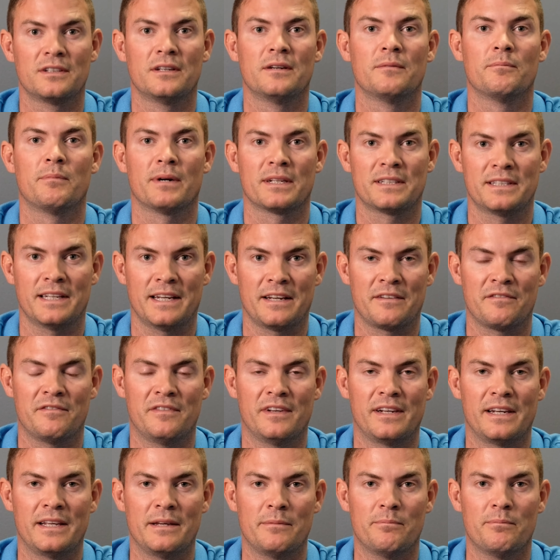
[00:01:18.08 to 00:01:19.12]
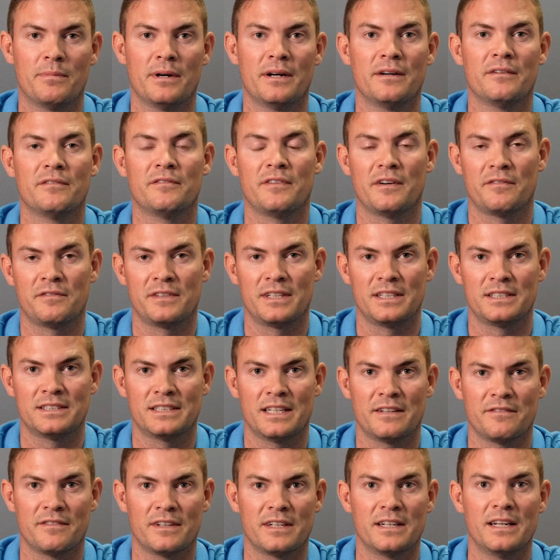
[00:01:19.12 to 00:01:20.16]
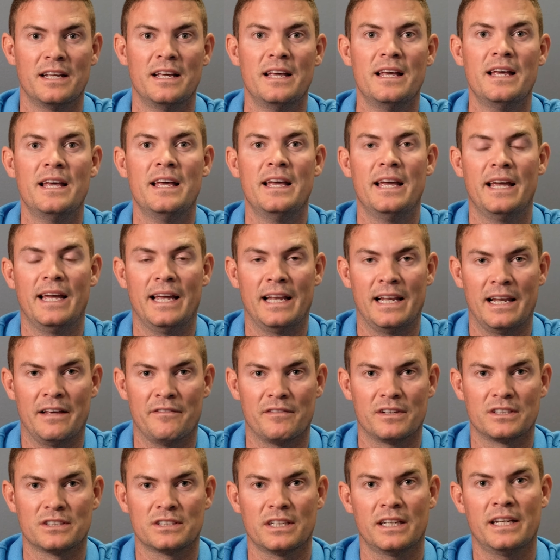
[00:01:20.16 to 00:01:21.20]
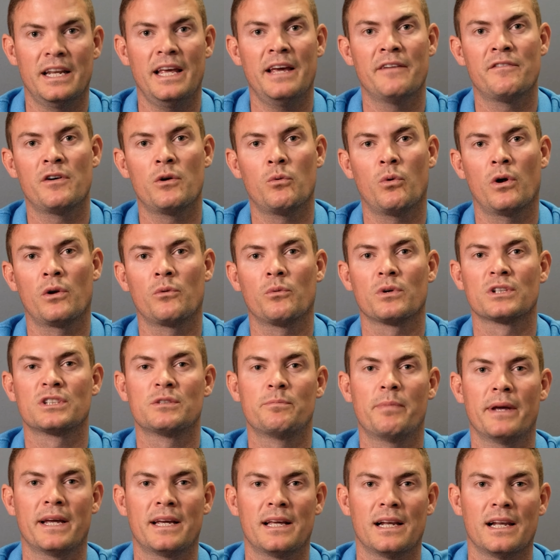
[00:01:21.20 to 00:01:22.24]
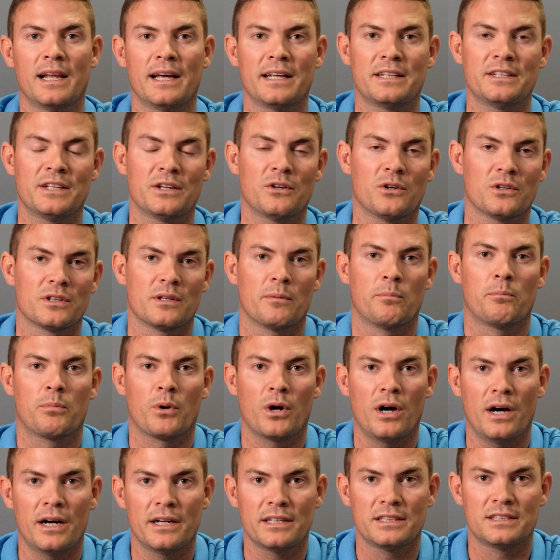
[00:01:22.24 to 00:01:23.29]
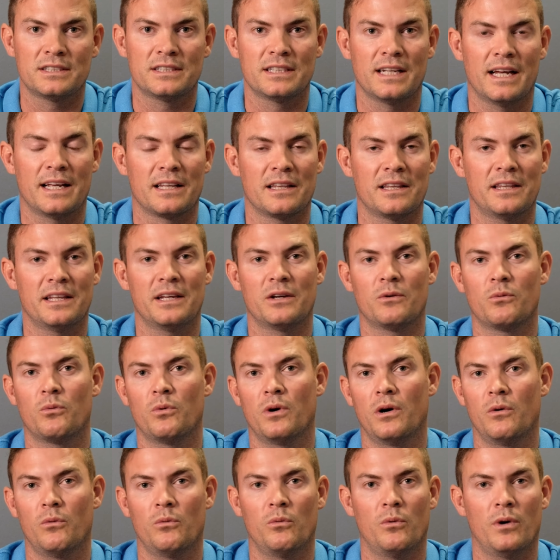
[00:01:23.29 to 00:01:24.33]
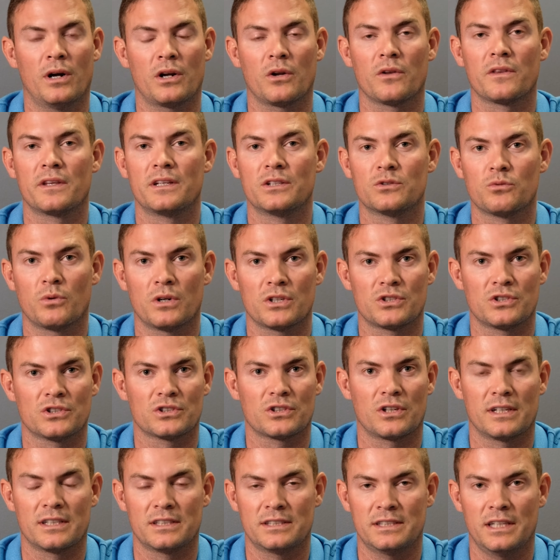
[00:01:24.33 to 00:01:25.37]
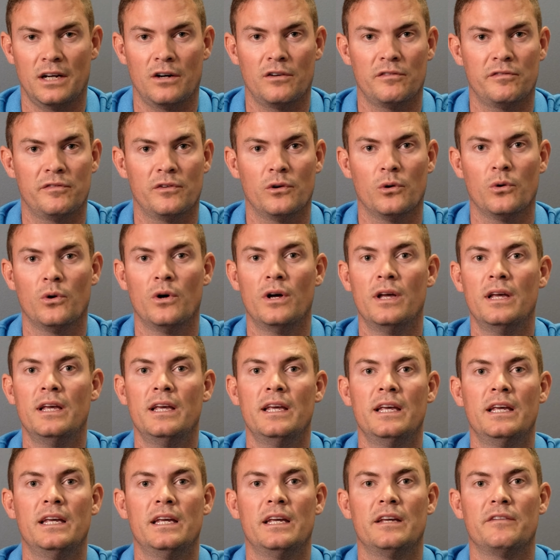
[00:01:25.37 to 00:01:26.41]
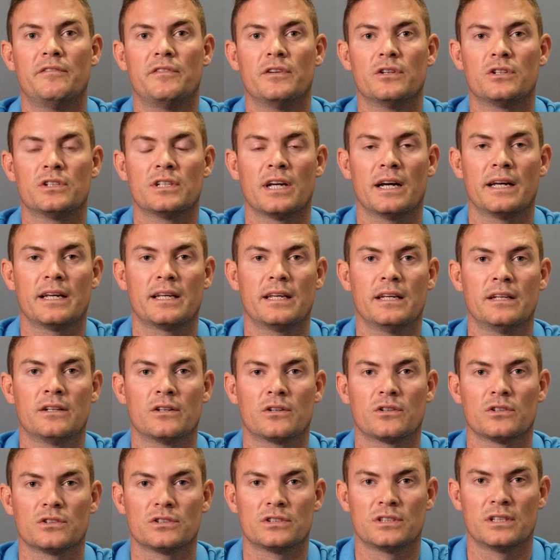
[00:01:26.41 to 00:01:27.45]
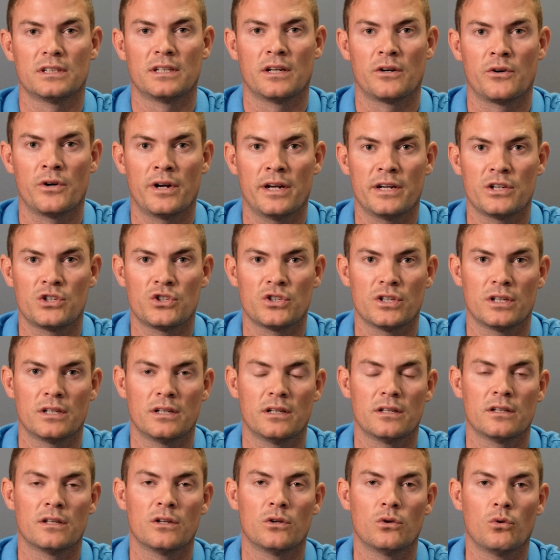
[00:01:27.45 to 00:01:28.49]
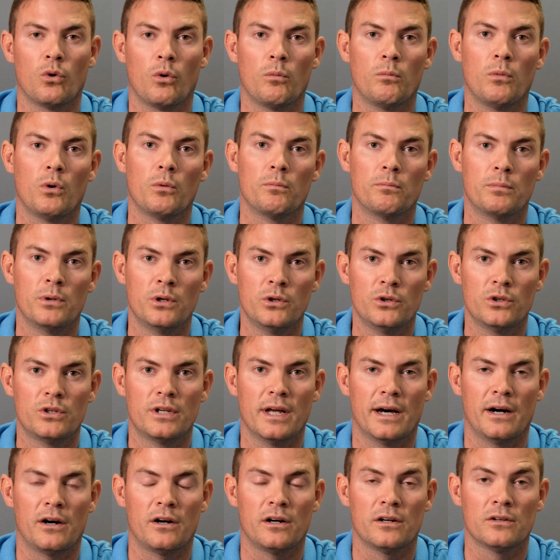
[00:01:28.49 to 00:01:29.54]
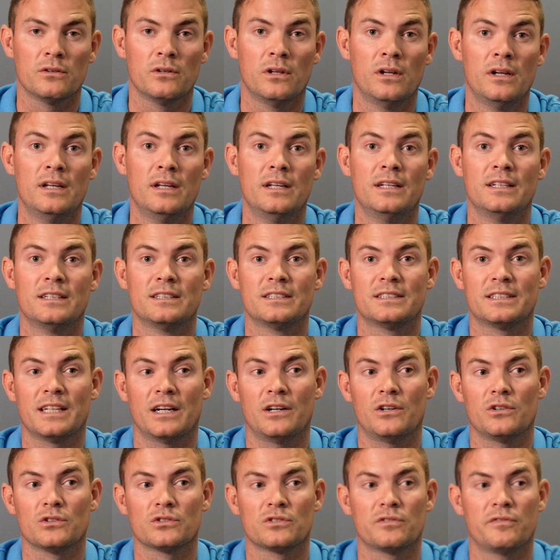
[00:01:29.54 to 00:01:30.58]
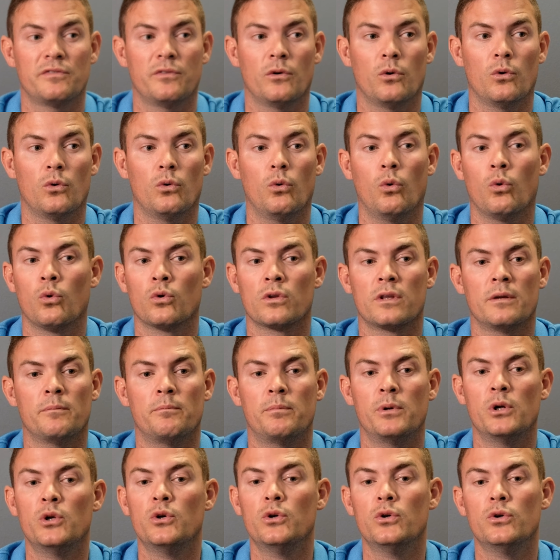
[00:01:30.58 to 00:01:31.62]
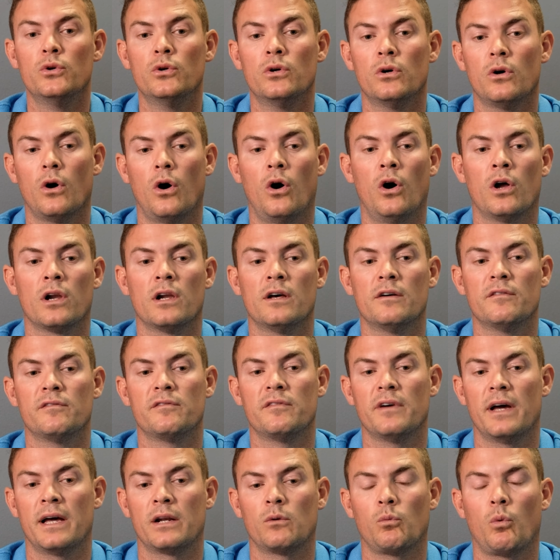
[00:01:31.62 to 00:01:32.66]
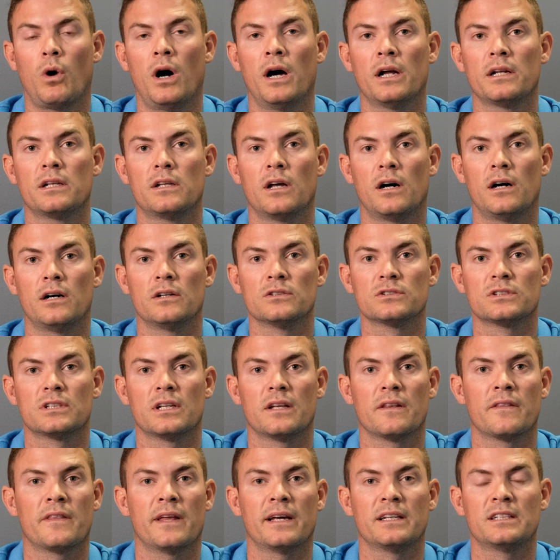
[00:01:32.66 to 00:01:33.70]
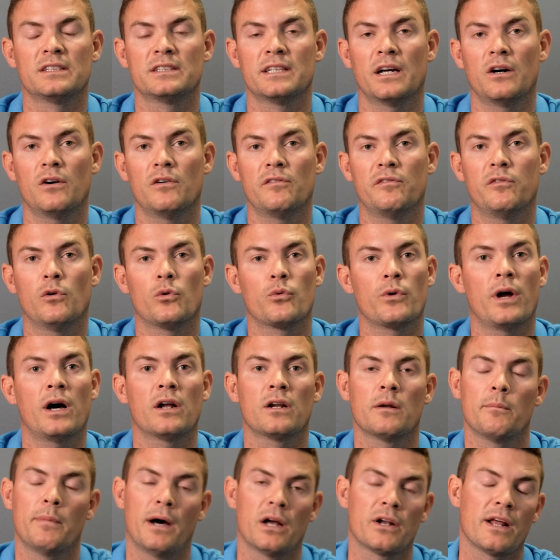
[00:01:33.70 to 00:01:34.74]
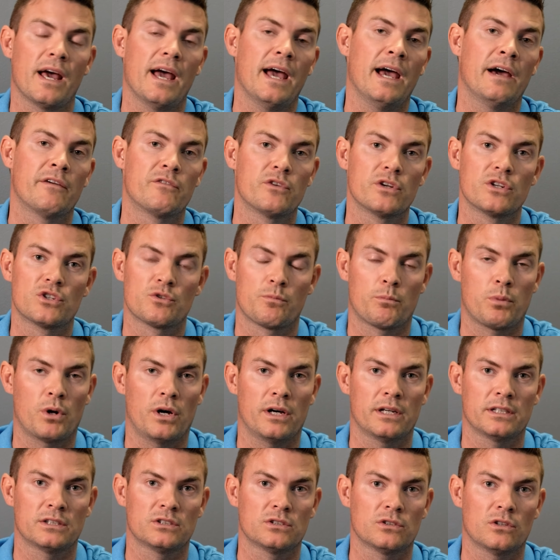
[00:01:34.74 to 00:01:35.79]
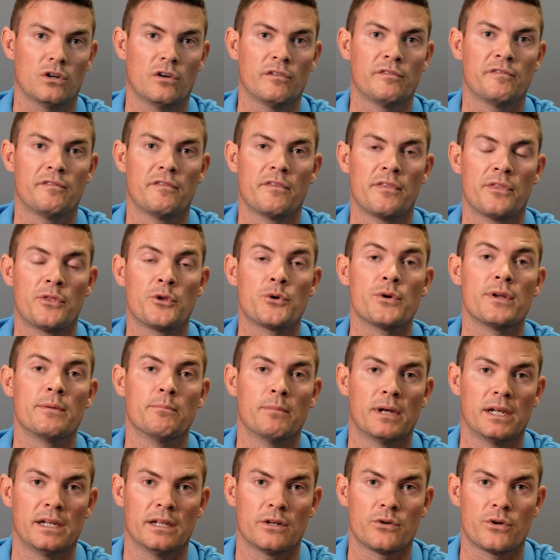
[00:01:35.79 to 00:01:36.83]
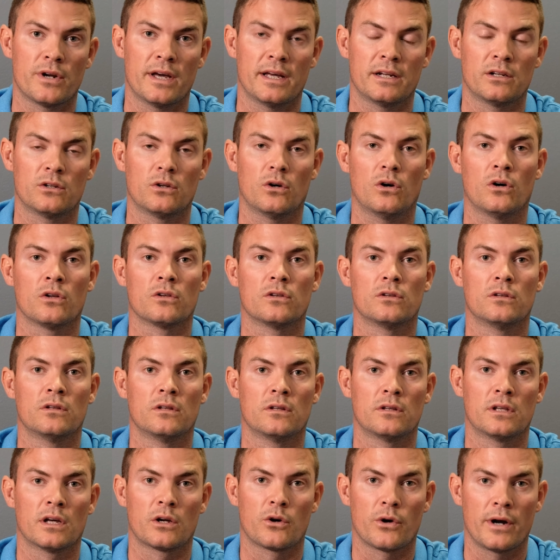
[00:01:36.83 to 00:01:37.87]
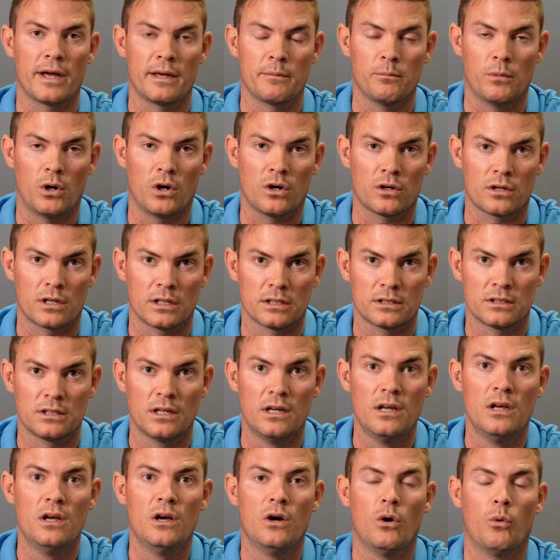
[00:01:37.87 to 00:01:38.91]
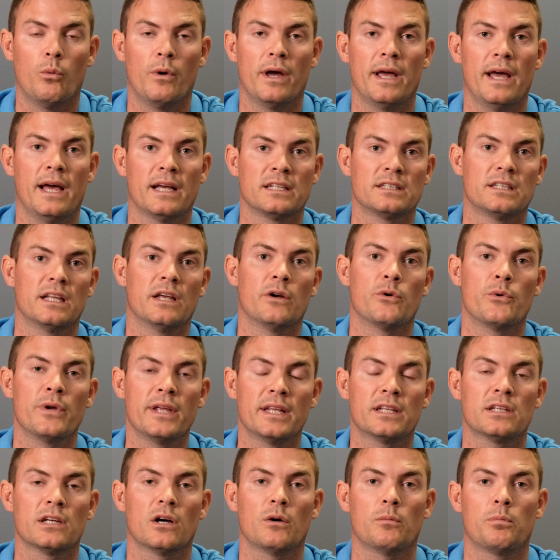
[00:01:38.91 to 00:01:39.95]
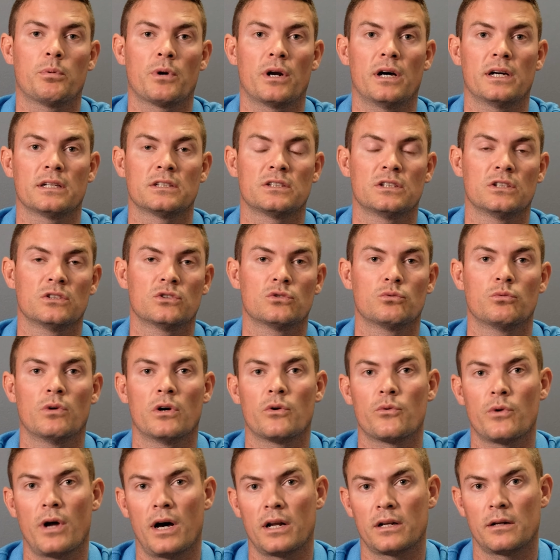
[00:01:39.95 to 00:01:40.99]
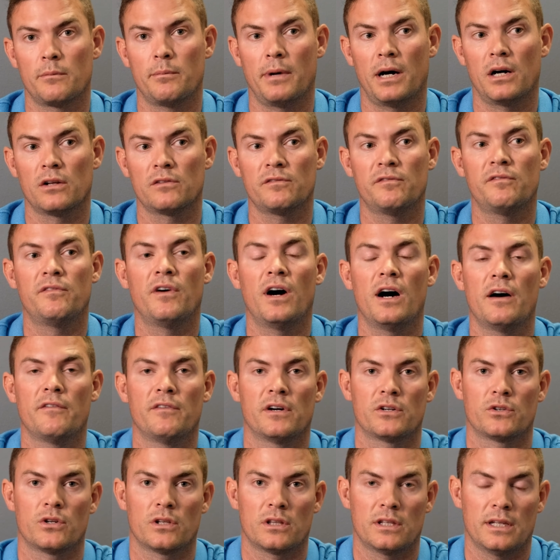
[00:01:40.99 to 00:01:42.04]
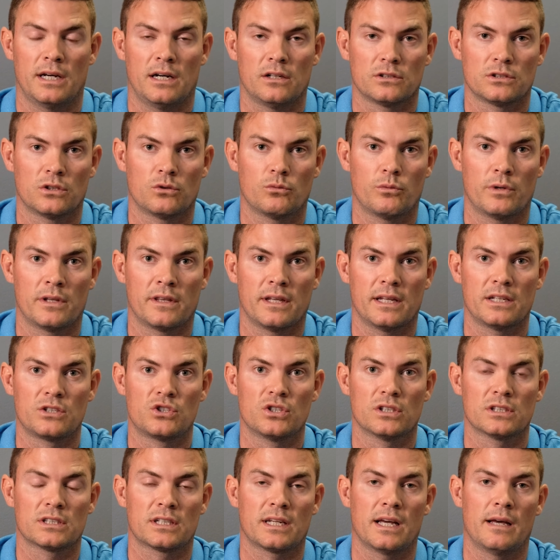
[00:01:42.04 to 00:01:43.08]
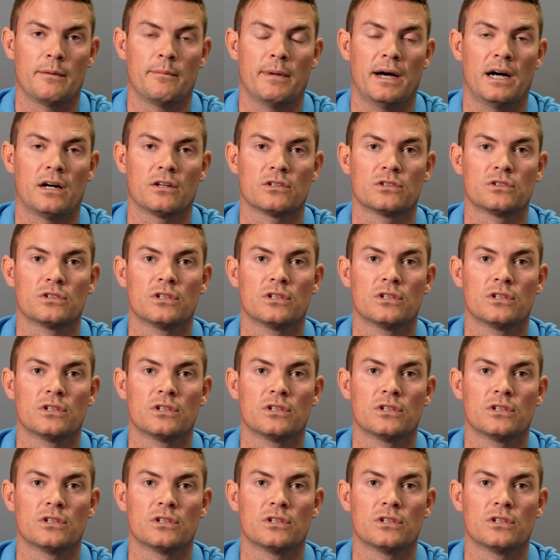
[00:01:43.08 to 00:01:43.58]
Patek Philippe 5711s, and everyone was speculating on the price and think what are these watches going to sell for. If you take in consideration the normal blue dial sells for, or the blue, olive and white dials, they sell for around about an average price of 3 million rand on the grey market, whereas their retail prices were around about 500,000 when they just came out.